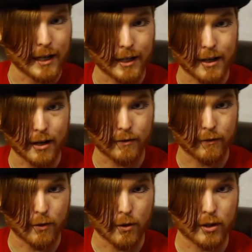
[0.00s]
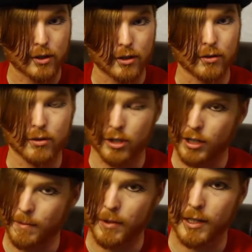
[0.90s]
I cannot afford to
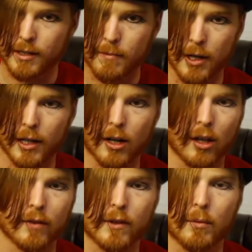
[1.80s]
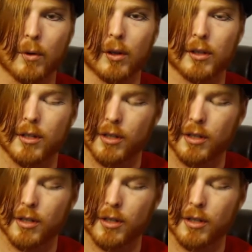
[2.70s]
ship this mug all over the world,